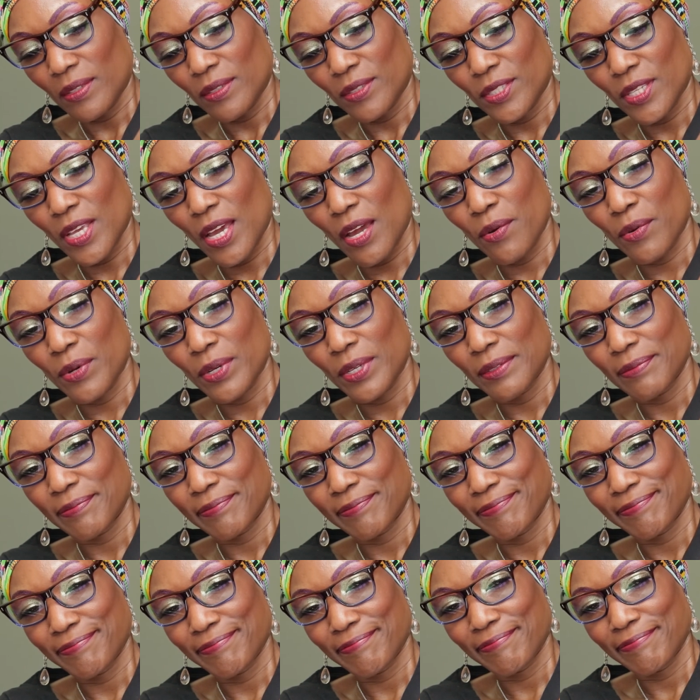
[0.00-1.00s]
Sorry,
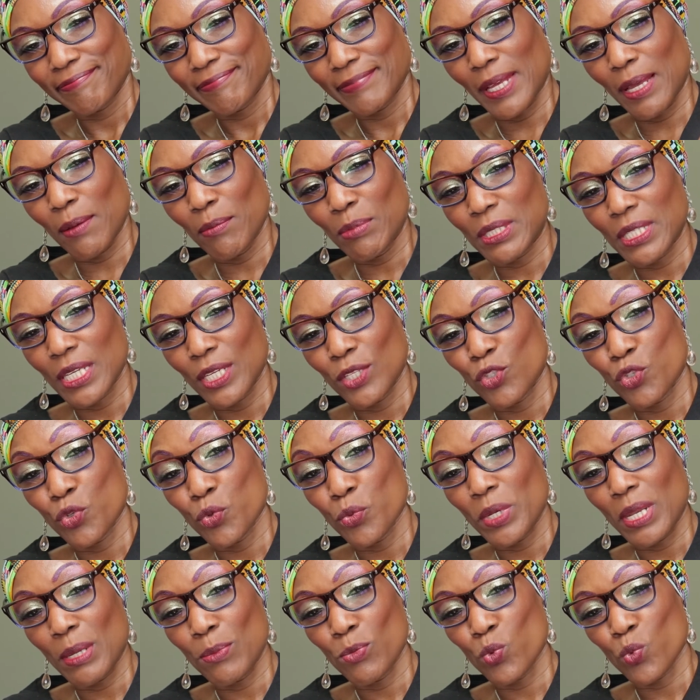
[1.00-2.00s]
I'm saying
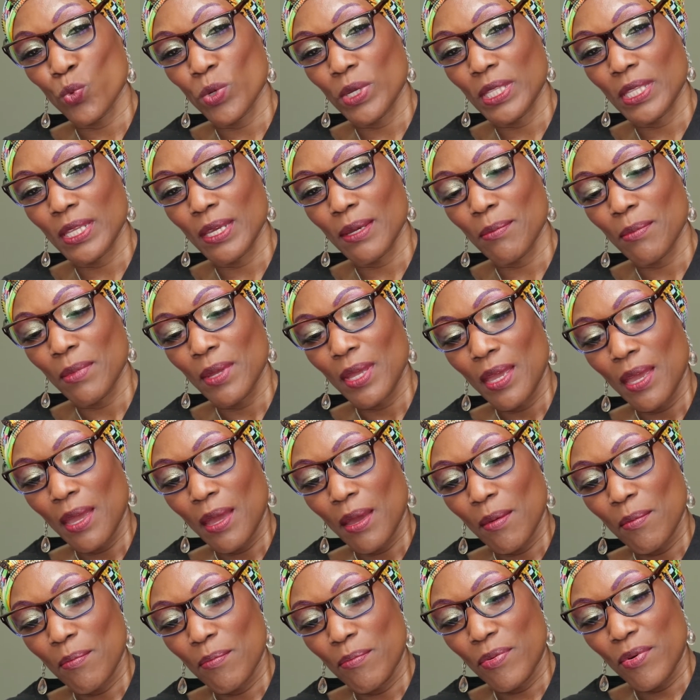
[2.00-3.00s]
two names one time.
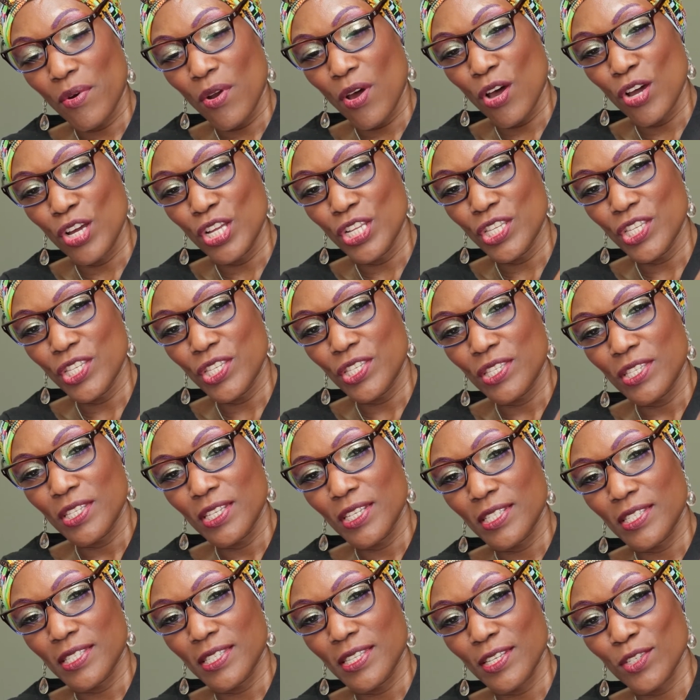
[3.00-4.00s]
Bronze
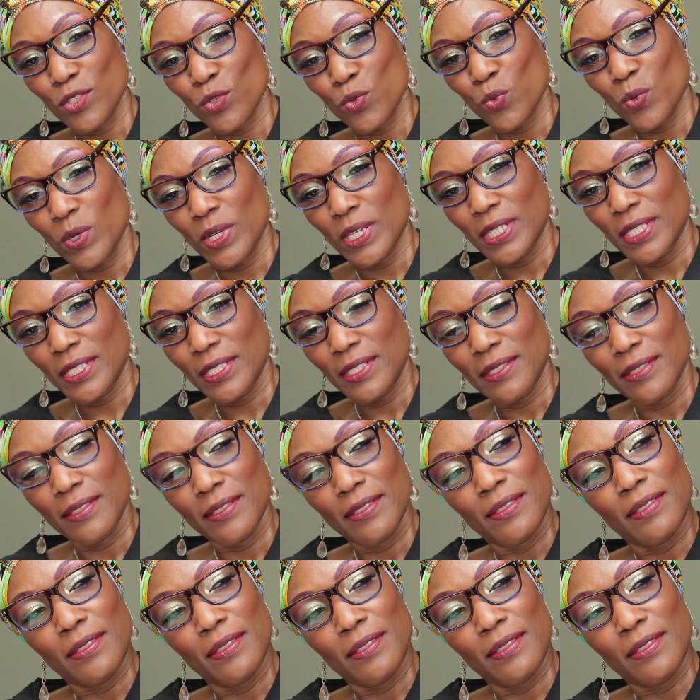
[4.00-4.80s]
is this one.